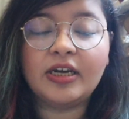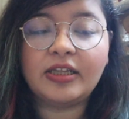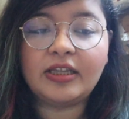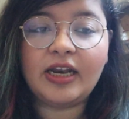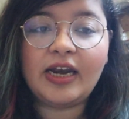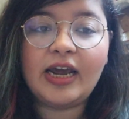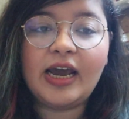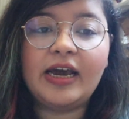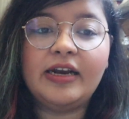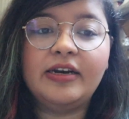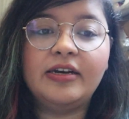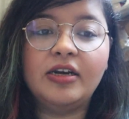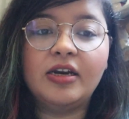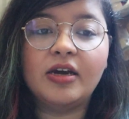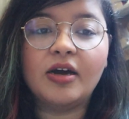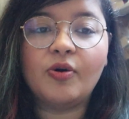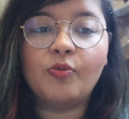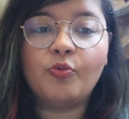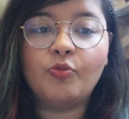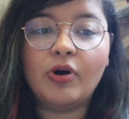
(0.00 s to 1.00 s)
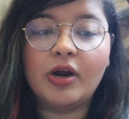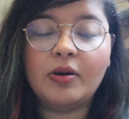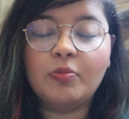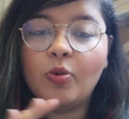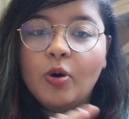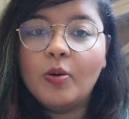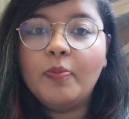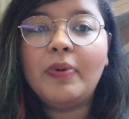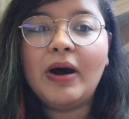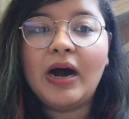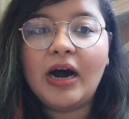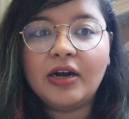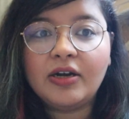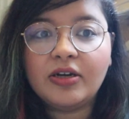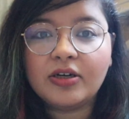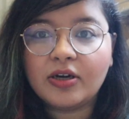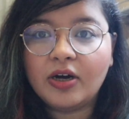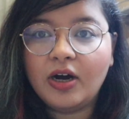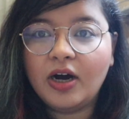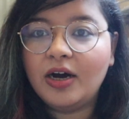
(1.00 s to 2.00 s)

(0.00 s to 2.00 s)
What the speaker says: and then added one more part